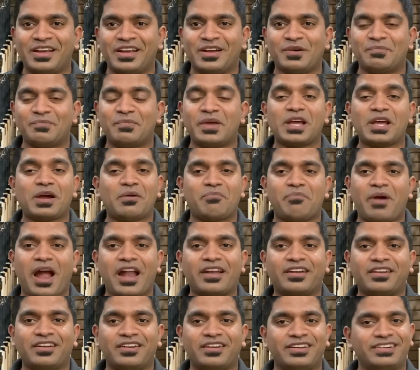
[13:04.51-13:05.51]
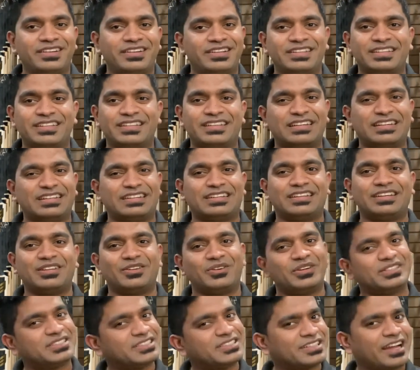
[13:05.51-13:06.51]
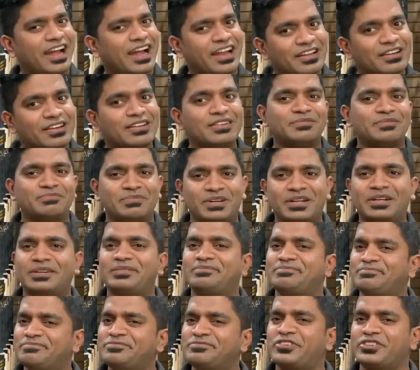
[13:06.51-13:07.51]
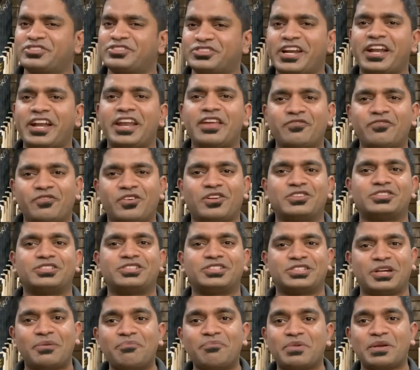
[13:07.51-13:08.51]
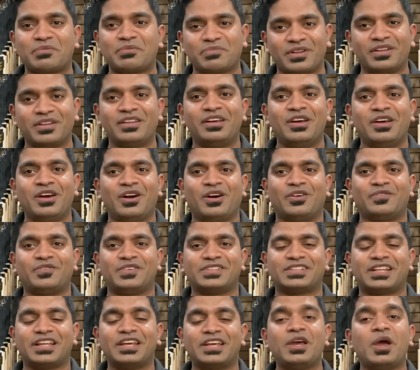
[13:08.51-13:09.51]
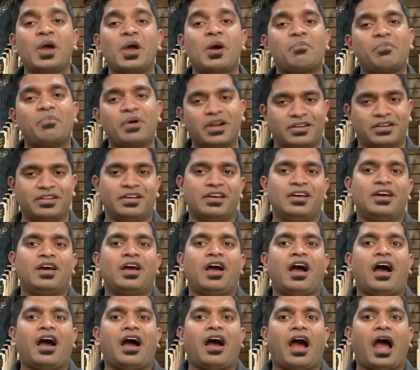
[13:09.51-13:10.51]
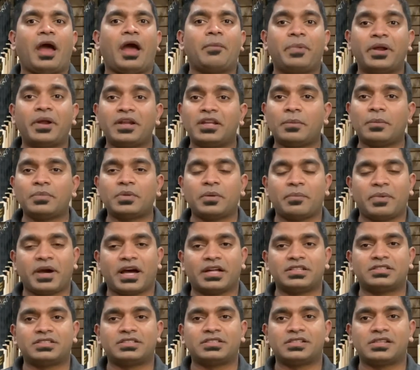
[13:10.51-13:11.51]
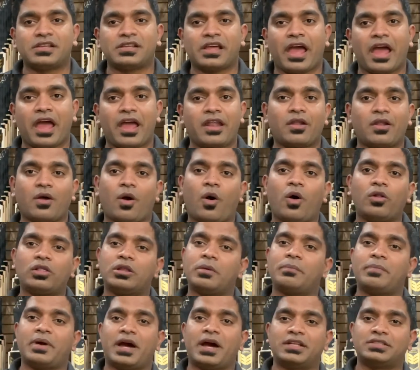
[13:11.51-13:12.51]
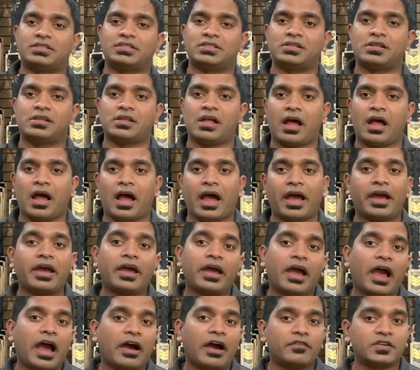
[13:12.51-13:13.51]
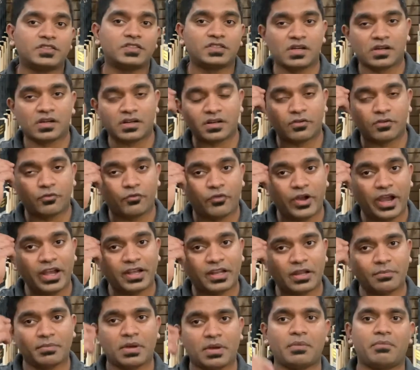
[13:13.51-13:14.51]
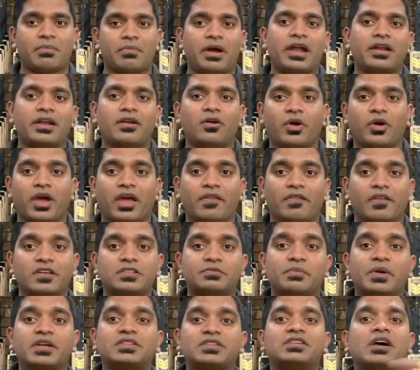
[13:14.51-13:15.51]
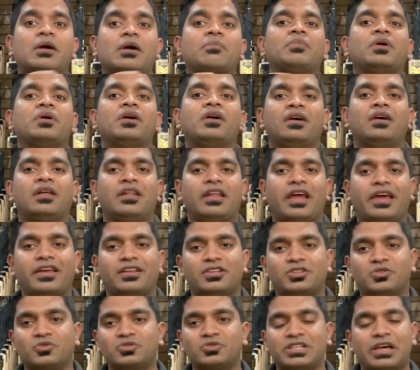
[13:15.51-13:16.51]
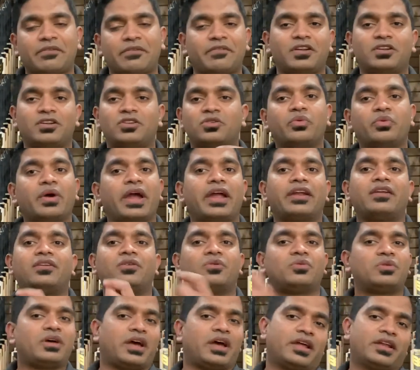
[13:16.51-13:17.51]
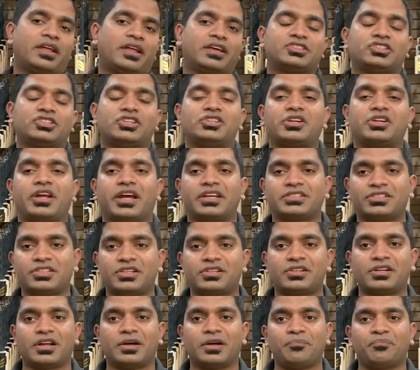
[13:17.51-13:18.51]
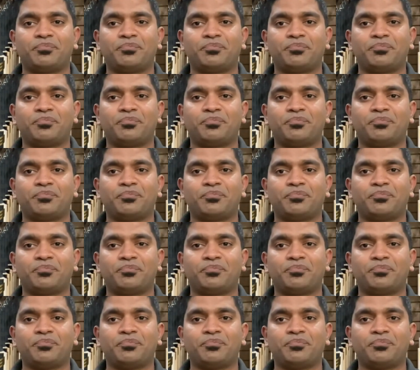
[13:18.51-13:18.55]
Being a bat nerd, you know, it's kind of frustrating for some people, obviously, but I picked up the bats, and all the bats, I have a certain weight in my mind. Okay, this picks up like 27, 28, 29, etc., etc.